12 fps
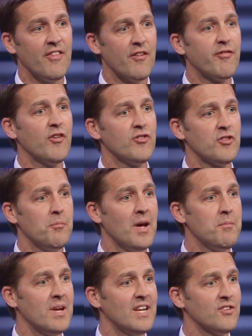and the First
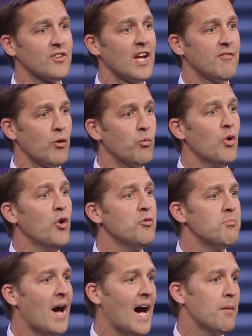Amendment is kind of a
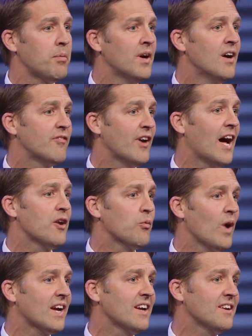roadmap for how to
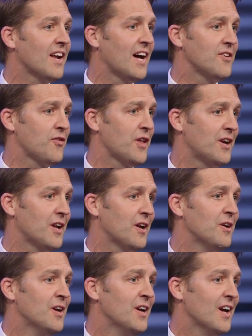recognize that in
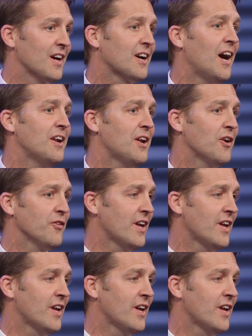a continental